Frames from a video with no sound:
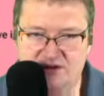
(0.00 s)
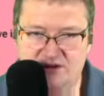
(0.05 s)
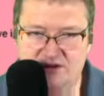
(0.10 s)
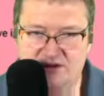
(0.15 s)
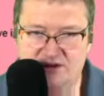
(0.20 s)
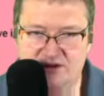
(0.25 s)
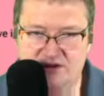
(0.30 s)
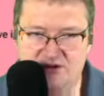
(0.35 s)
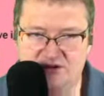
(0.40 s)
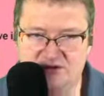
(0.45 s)

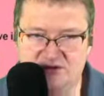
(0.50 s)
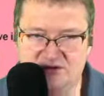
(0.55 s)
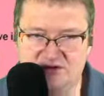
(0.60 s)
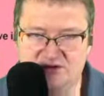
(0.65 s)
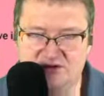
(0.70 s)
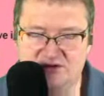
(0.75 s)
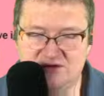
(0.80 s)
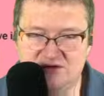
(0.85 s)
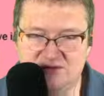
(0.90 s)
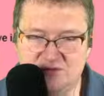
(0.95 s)

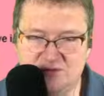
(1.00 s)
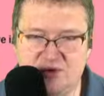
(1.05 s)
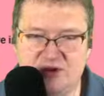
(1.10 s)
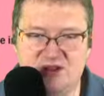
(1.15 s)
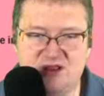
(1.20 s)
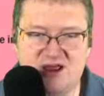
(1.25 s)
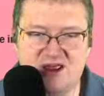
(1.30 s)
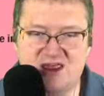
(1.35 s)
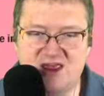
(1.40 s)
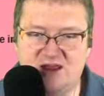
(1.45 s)
Guilt,
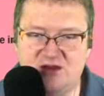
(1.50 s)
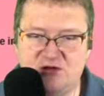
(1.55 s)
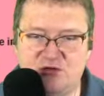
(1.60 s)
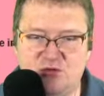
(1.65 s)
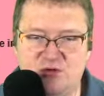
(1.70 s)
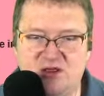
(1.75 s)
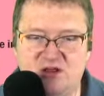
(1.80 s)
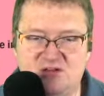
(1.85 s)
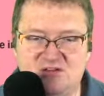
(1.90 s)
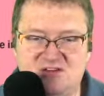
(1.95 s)
but I can't do
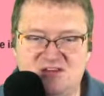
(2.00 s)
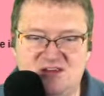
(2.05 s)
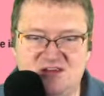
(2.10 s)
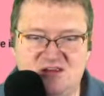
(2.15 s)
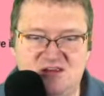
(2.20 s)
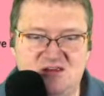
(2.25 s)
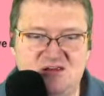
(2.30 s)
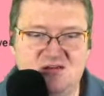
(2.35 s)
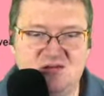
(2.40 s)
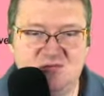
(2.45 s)

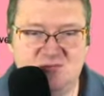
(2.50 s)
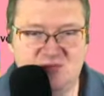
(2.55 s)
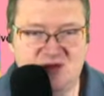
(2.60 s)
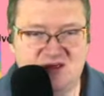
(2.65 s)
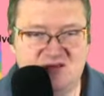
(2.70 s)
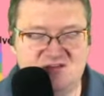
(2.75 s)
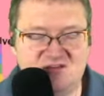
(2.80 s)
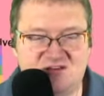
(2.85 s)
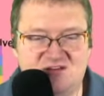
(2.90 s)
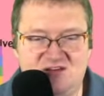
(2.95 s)
guilty
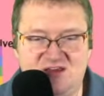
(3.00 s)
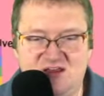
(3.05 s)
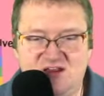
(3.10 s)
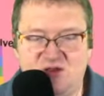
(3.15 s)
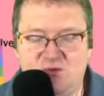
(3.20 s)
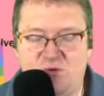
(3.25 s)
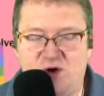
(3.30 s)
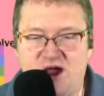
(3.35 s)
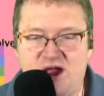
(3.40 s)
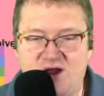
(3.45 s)
because the T and
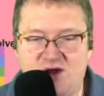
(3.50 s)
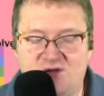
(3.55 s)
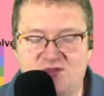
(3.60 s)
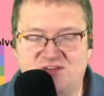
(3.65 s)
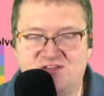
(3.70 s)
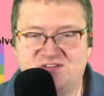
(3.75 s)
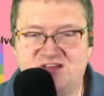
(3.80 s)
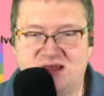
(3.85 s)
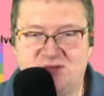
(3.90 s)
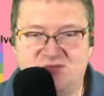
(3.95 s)
the Y are on
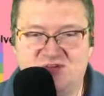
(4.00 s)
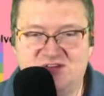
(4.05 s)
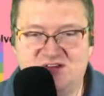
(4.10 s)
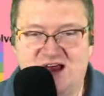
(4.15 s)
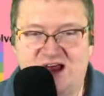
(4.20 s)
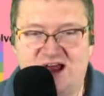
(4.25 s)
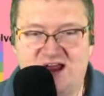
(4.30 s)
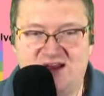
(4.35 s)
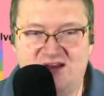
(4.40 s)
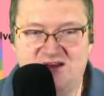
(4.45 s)
the same
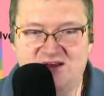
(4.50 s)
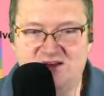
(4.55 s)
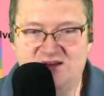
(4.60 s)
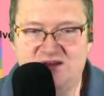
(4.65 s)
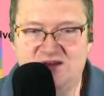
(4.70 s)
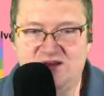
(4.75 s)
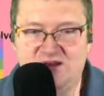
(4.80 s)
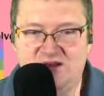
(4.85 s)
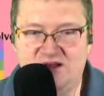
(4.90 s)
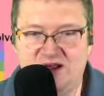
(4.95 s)
side.
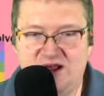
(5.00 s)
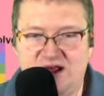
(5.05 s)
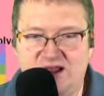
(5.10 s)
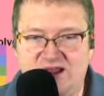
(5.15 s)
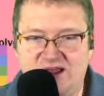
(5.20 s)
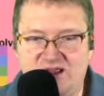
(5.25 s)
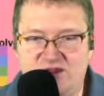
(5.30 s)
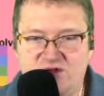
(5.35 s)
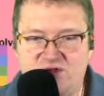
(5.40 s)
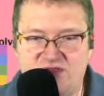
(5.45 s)
I
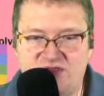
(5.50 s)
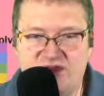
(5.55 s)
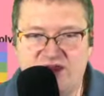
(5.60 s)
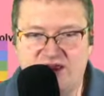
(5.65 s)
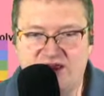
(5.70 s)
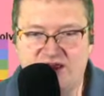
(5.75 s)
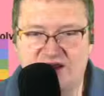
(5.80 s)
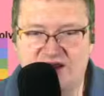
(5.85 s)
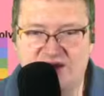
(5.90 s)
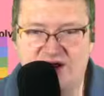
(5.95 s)
like your
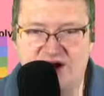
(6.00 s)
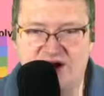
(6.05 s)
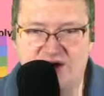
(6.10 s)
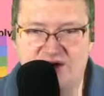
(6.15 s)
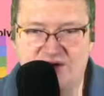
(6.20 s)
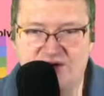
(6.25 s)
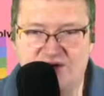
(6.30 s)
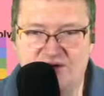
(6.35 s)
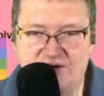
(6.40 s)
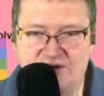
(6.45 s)
thinking,
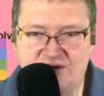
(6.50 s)
though.